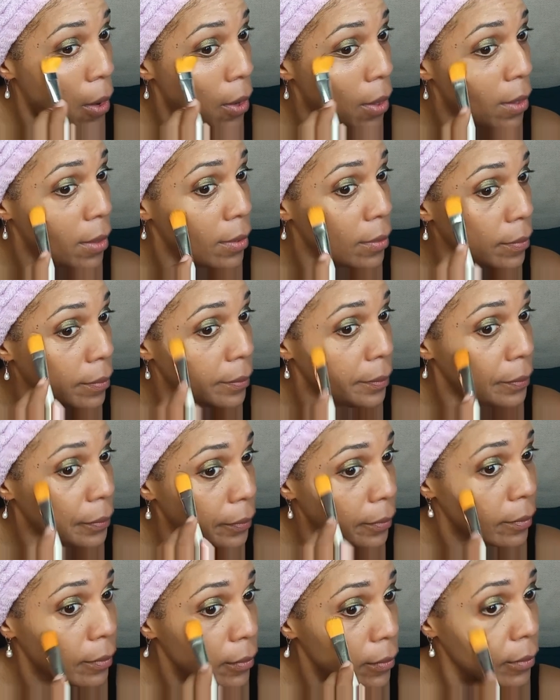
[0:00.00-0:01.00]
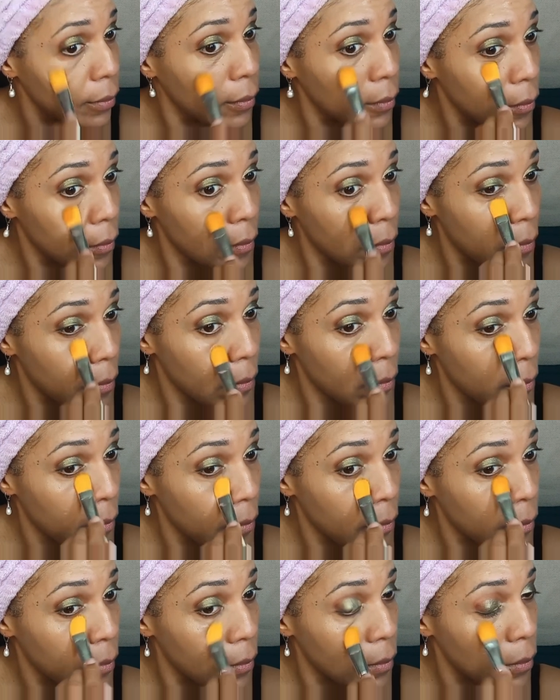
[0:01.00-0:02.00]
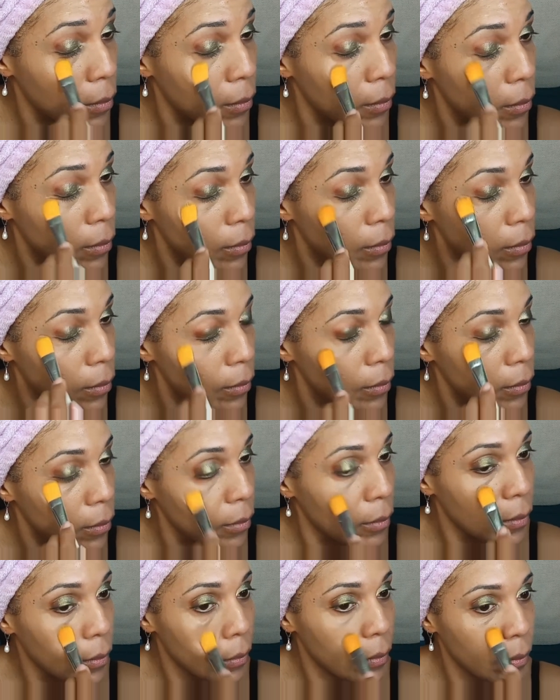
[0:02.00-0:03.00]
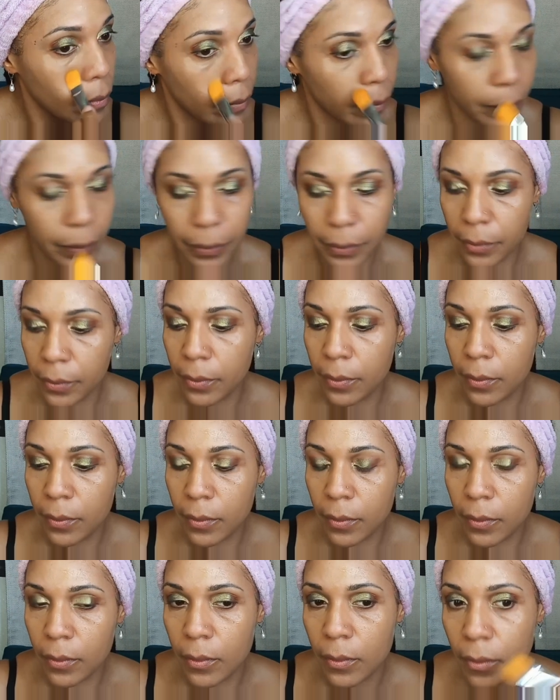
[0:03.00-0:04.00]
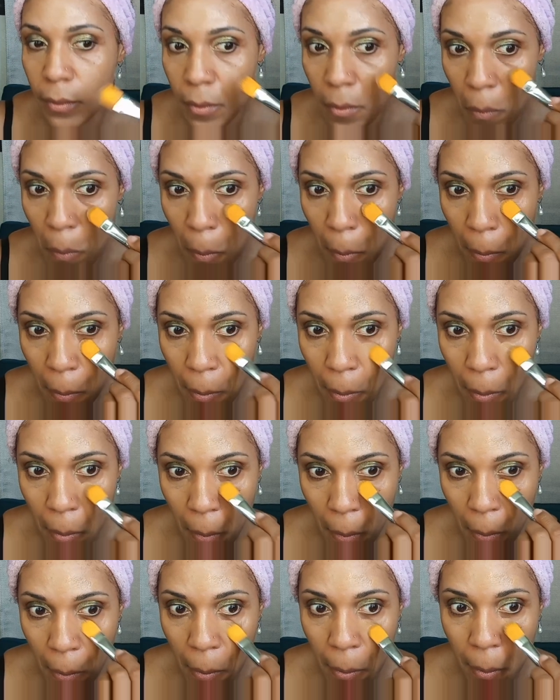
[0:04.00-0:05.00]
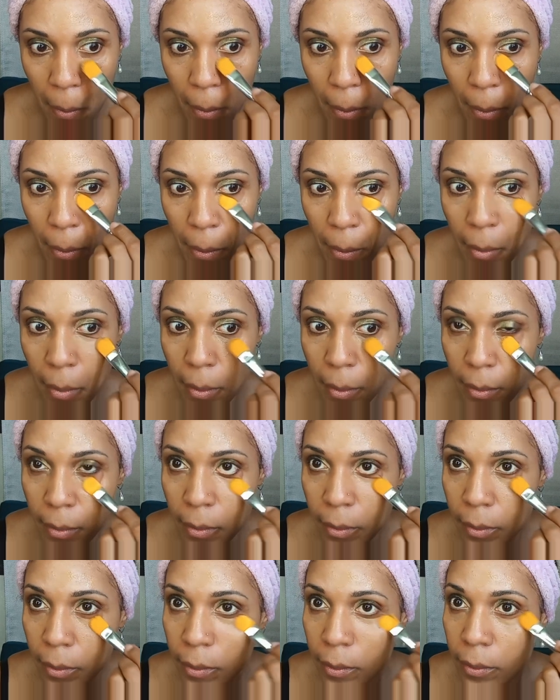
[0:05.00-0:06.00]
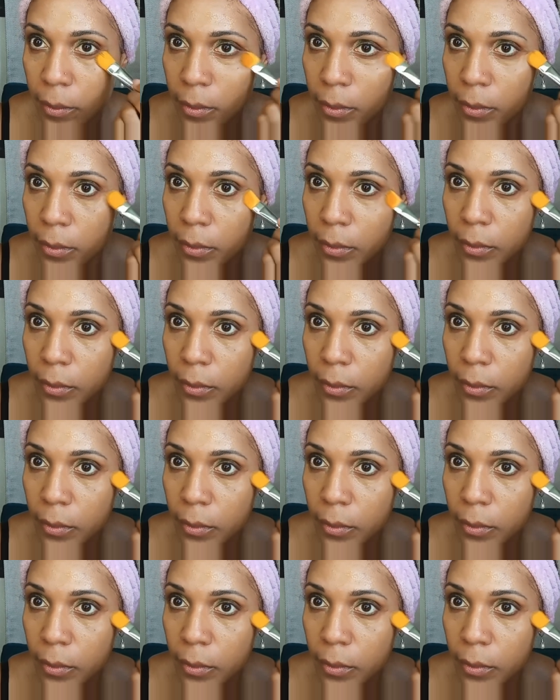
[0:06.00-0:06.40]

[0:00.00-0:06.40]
(silence)